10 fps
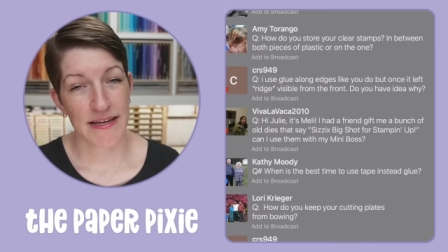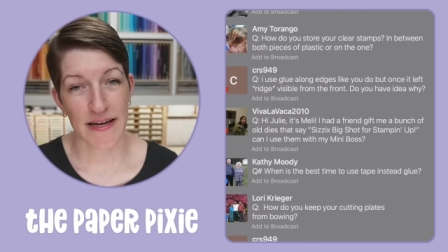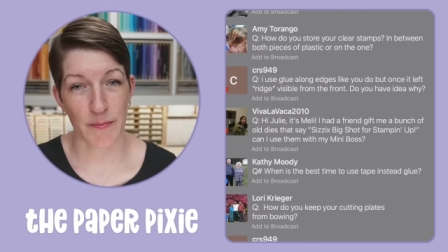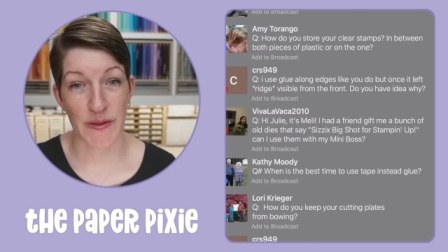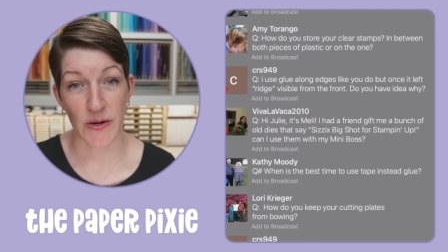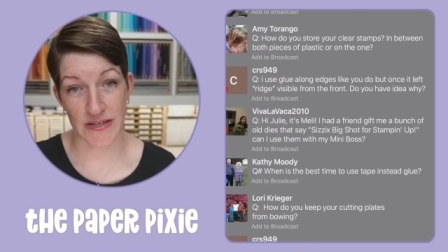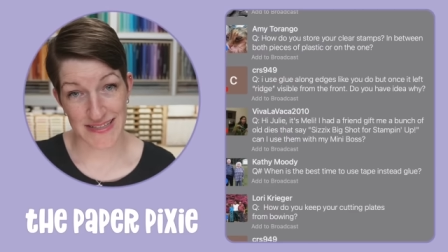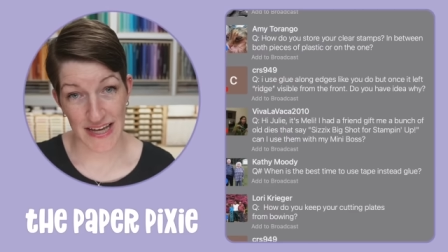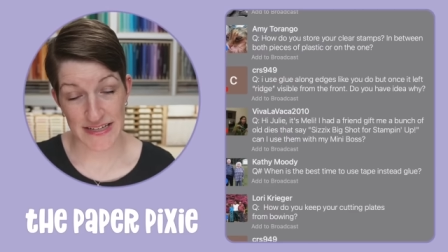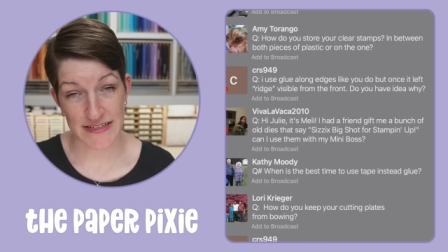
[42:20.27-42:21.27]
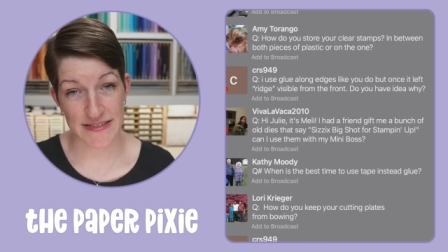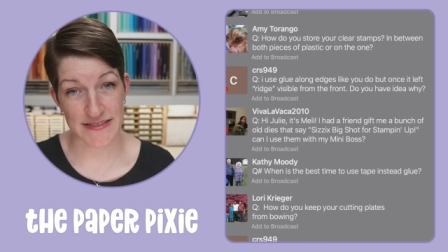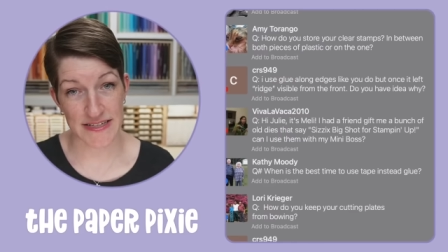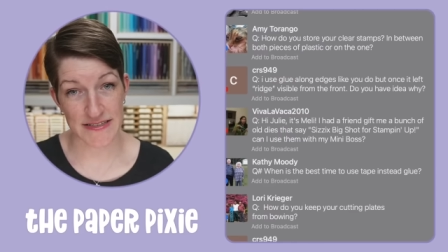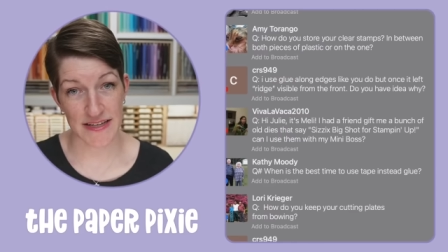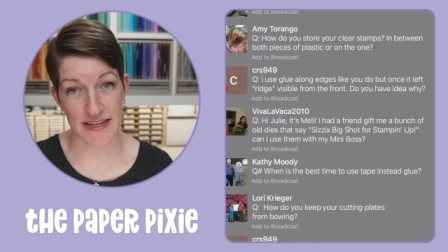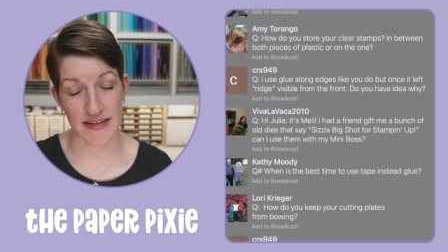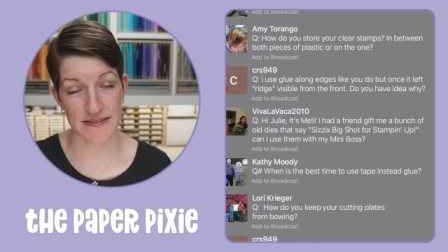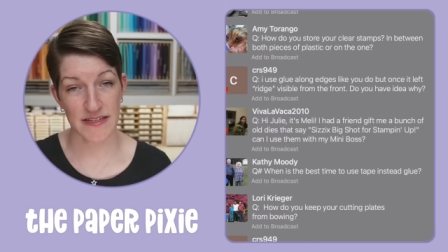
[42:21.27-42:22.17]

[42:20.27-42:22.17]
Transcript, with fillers: Um, they're intended to stick to the case.